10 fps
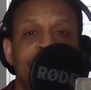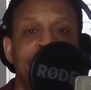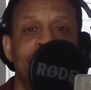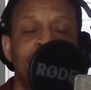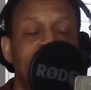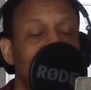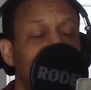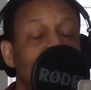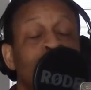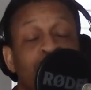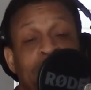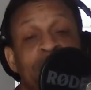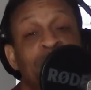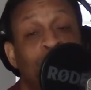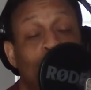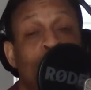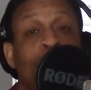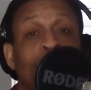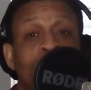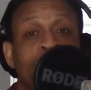well, that'll change the world.
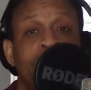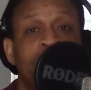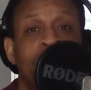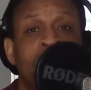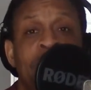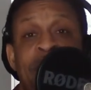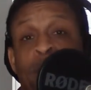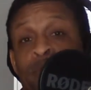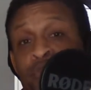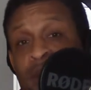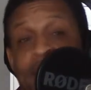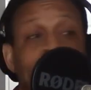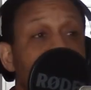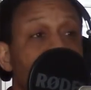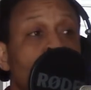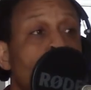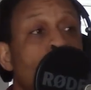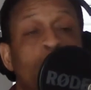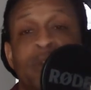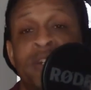That'll change what
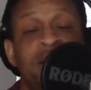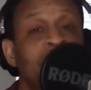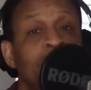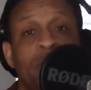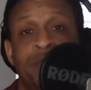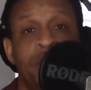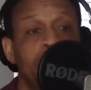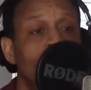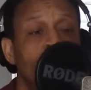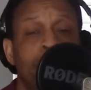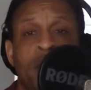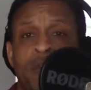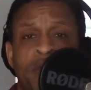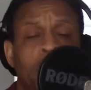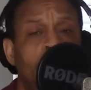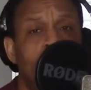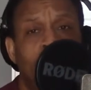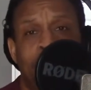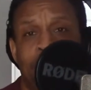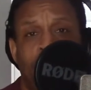we're dealing with the
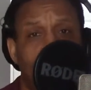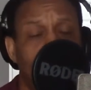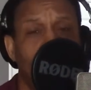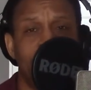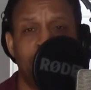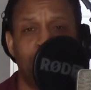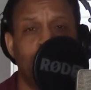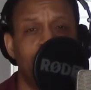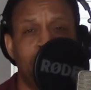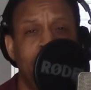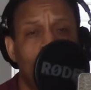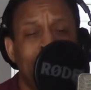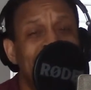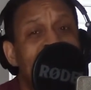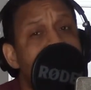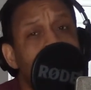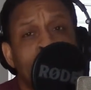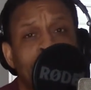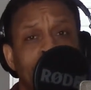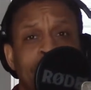Ahmaud Arbery situation. That wouldn't happen
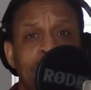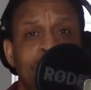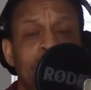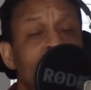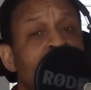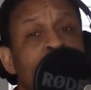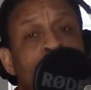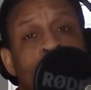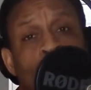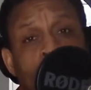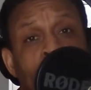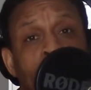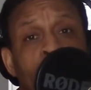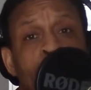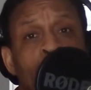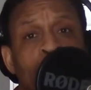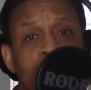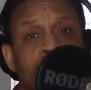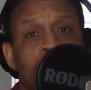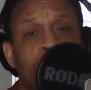if everyone was
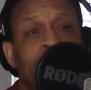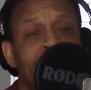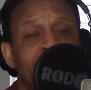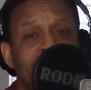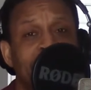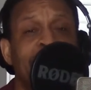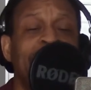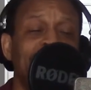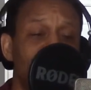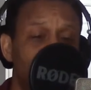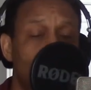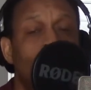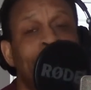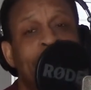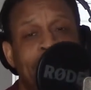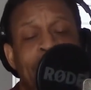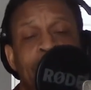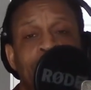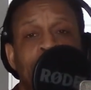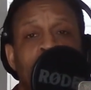experiencing and showing that kind of
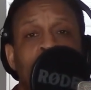love.